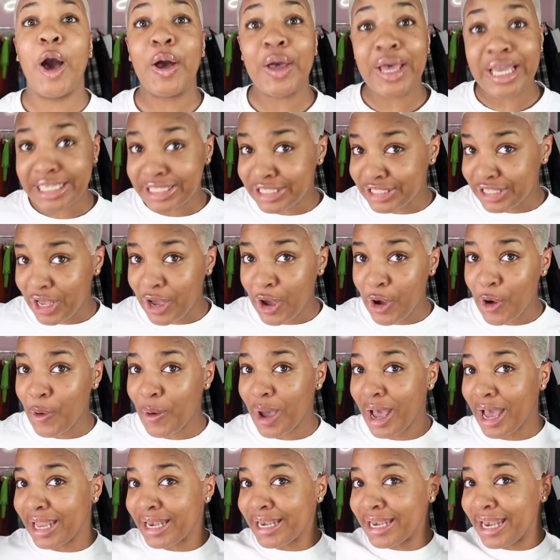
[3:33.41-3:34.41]
Okay,
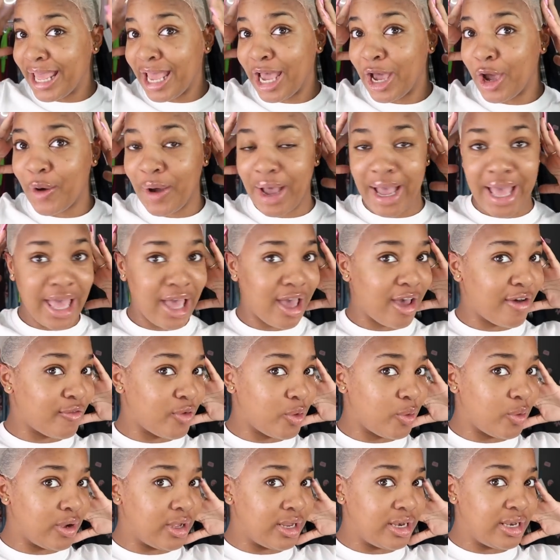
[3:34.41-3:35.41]
so now I have
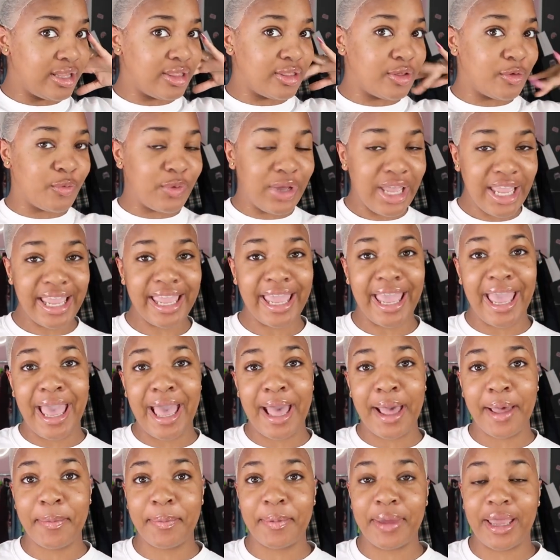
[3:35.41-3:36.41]
on the wig
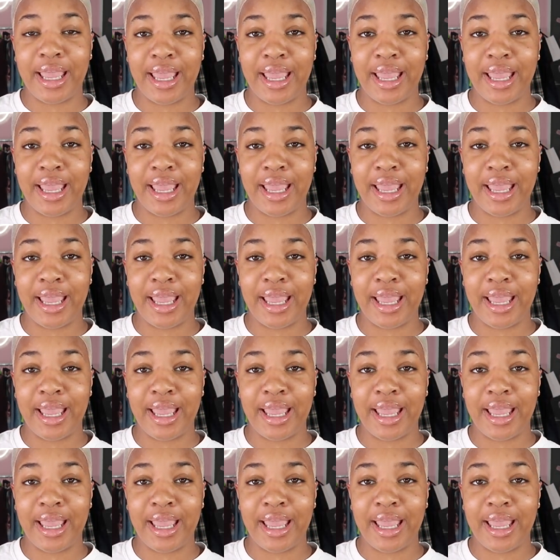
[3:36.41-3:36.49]
cap,